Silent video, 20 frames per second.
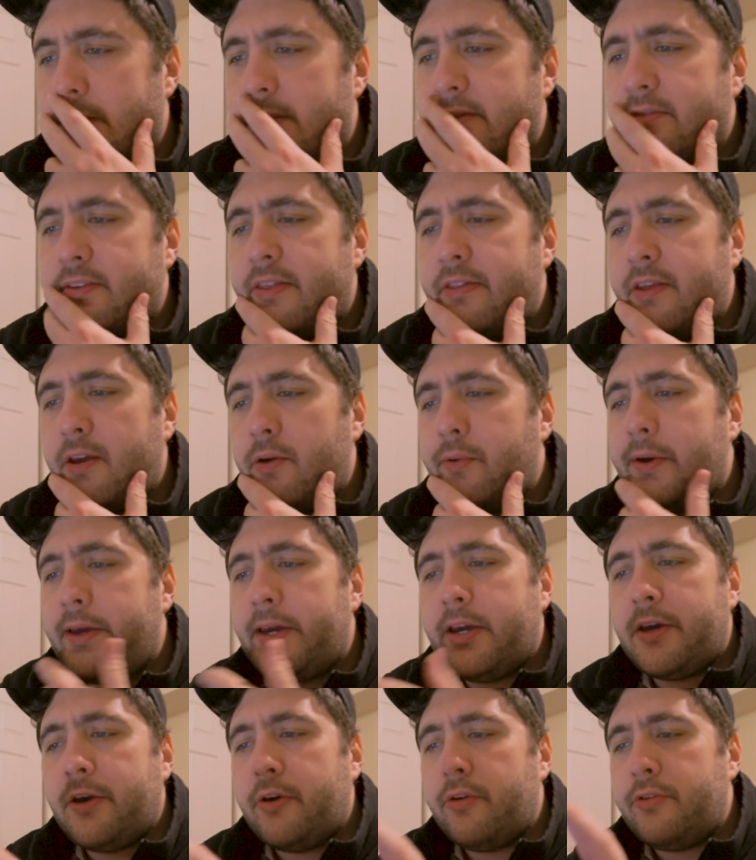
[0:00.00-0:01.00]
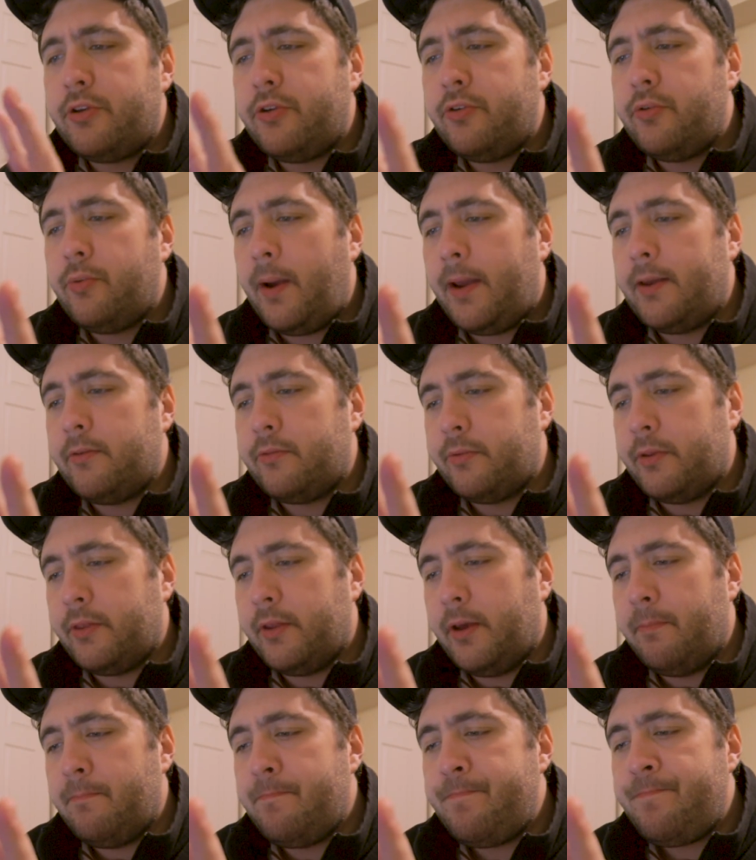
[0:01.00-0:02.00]
because I think we could go two ways
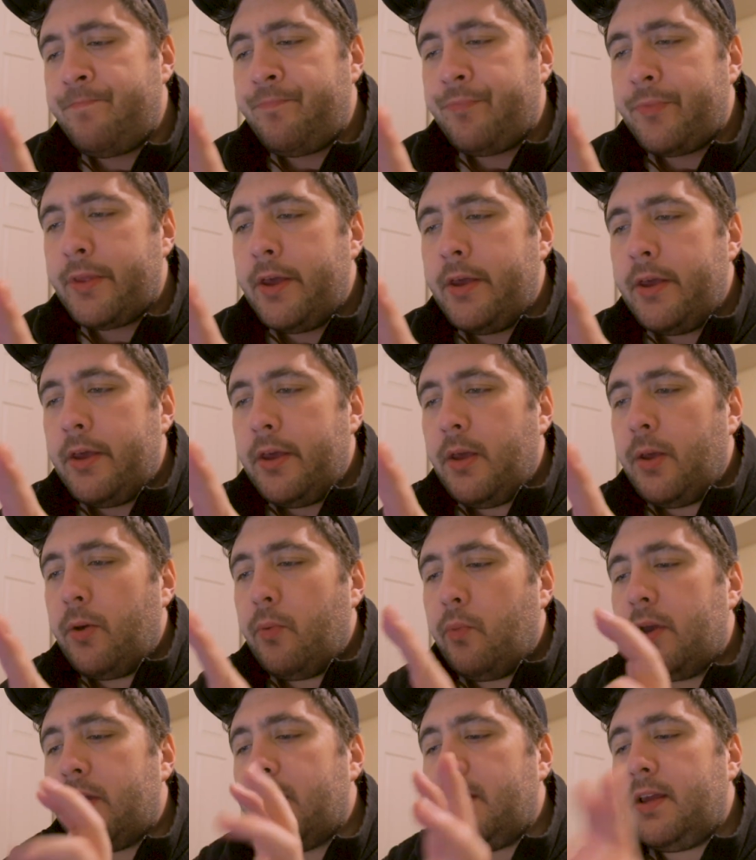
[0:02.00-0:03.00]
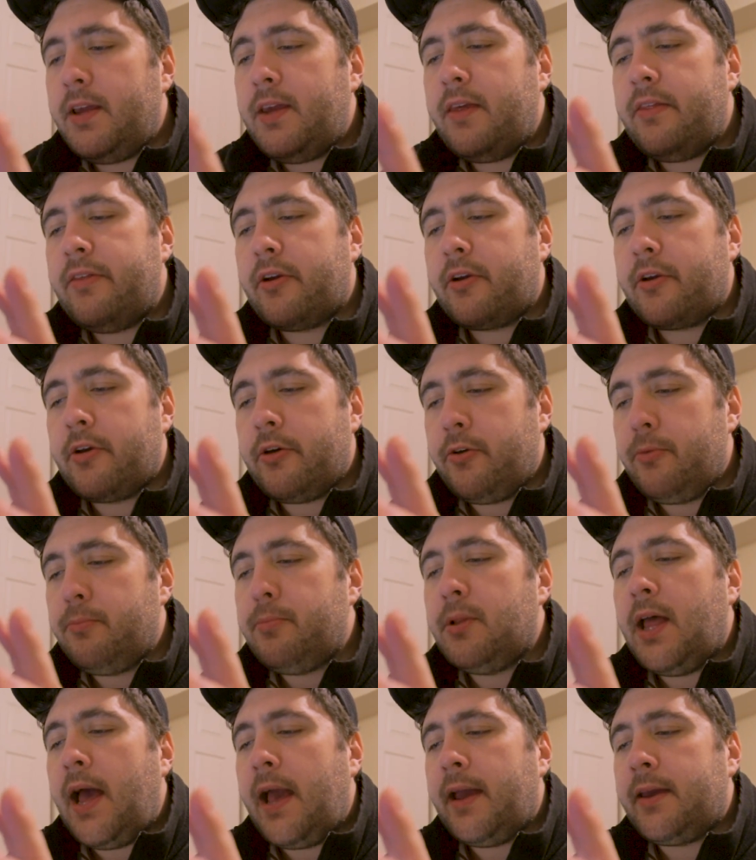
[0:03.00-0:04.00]
with it. We could either go
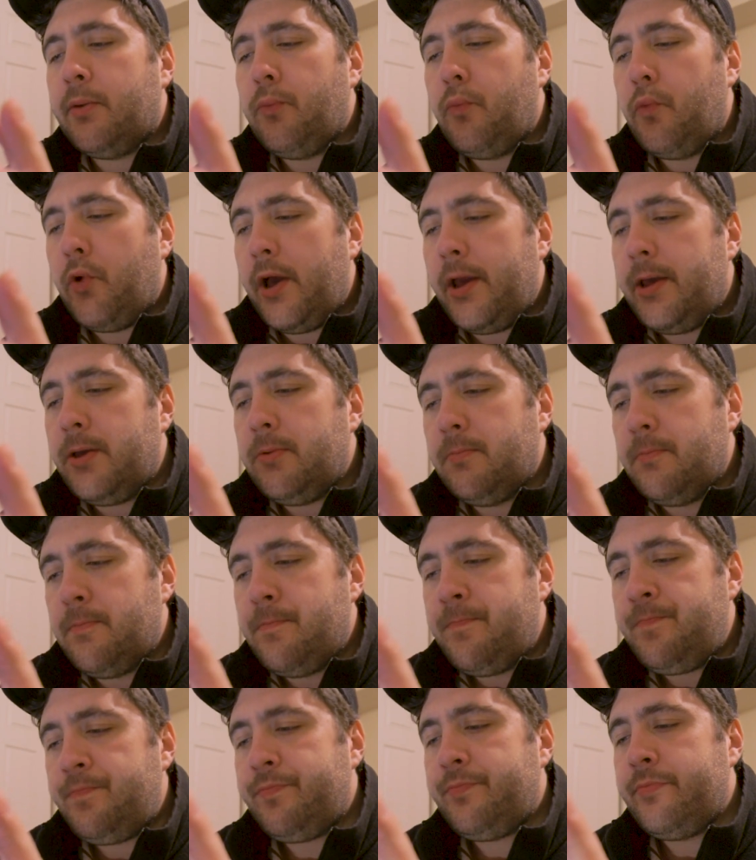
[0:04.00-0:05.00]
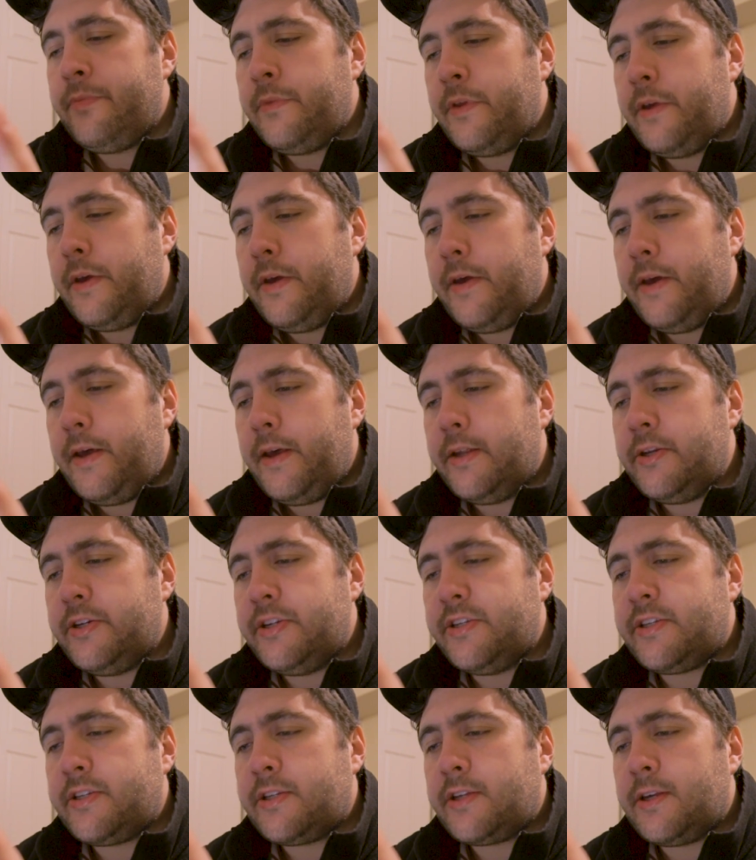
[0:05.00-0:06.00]
black and white and
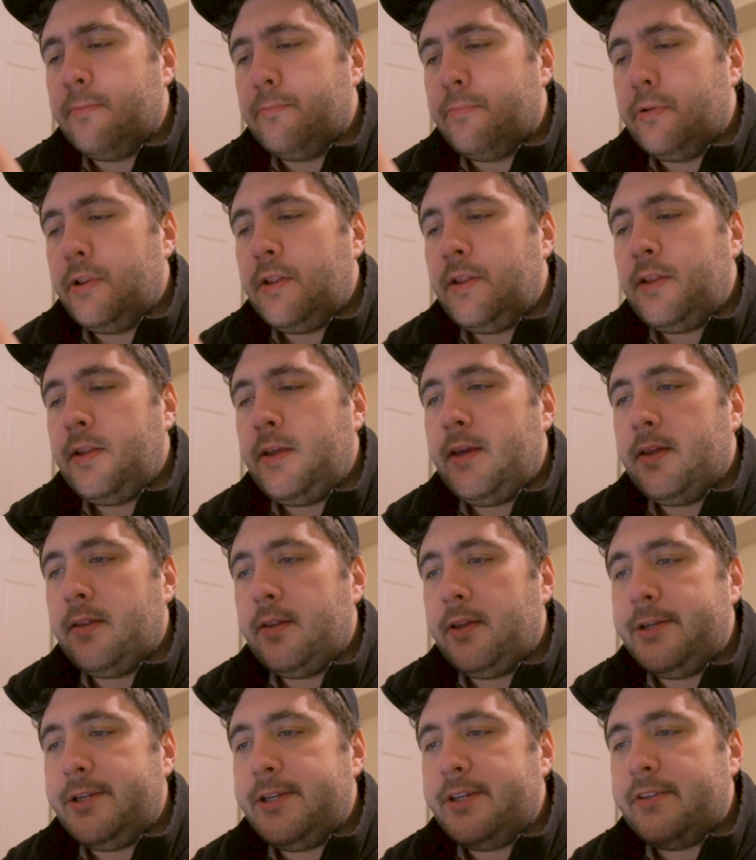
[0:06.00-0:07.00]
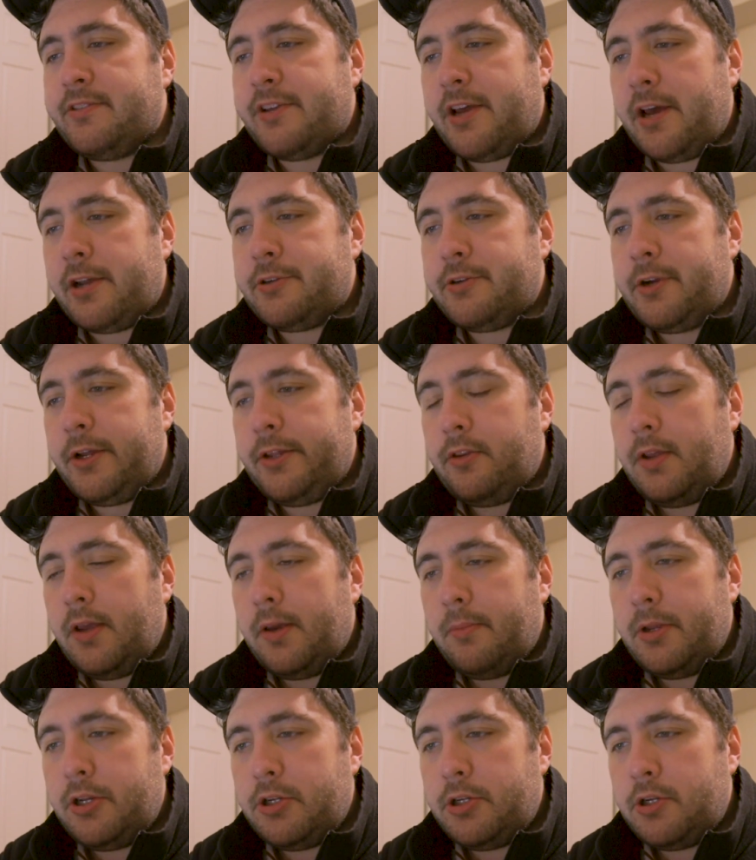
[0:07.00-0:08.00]
just completely desaturate the
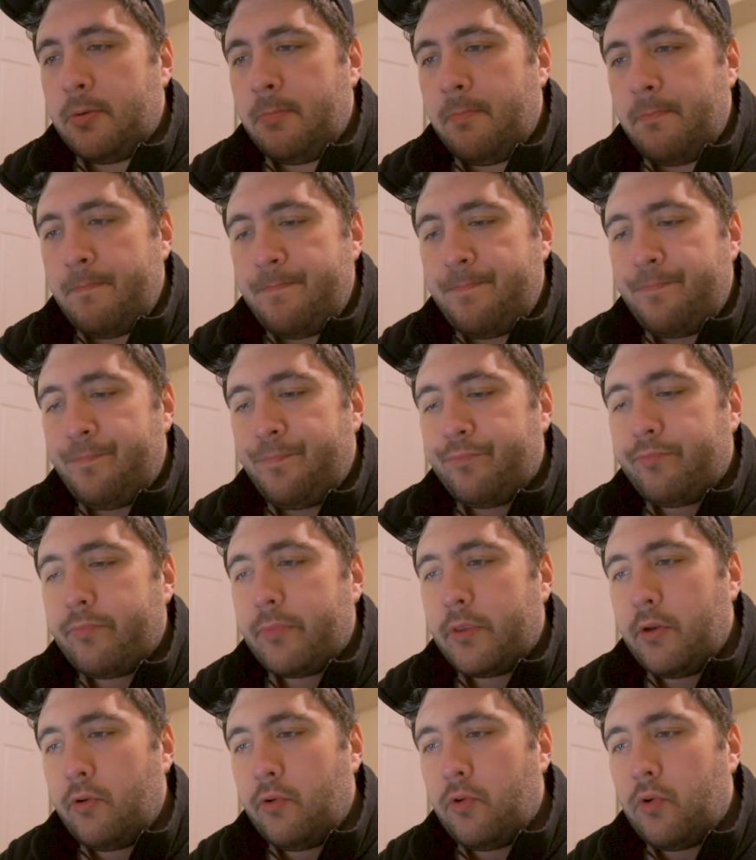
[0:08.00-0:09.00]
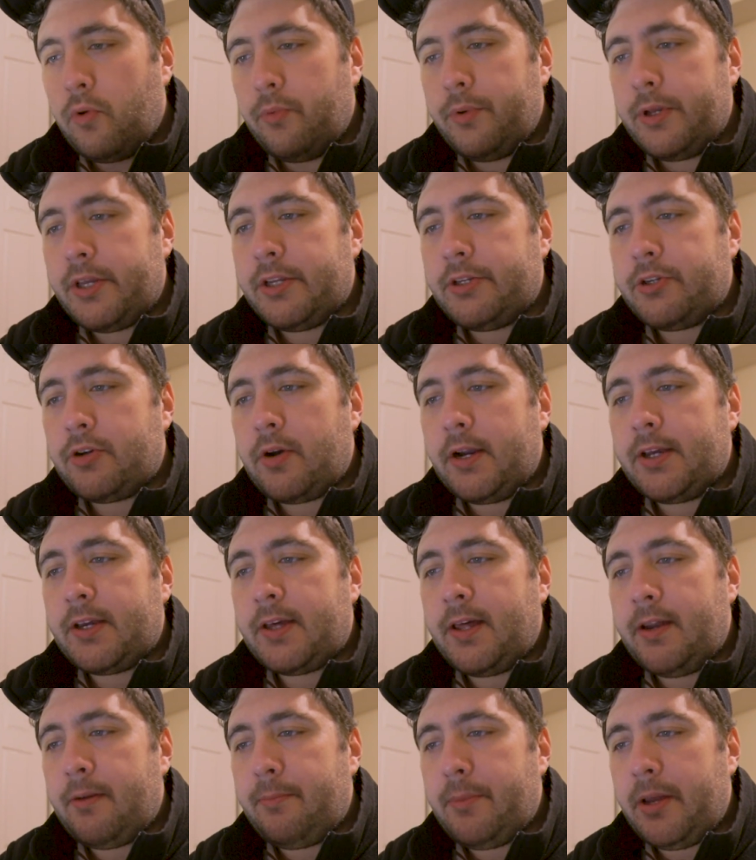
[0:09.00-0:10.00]
image, or we could try to
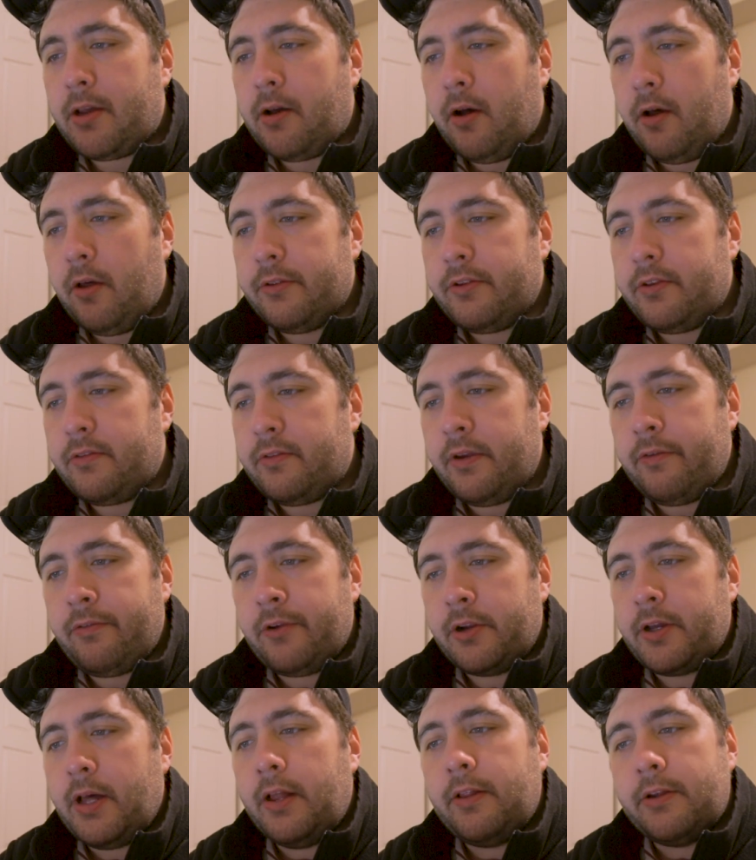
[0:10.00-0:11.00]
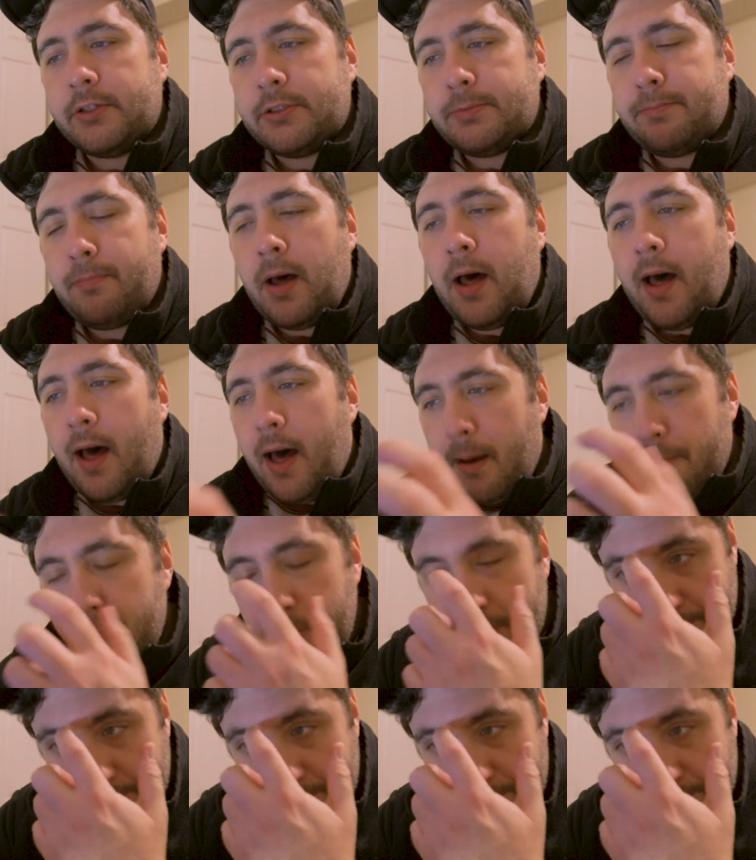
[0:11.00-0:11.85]
kind of make all these different colors pop.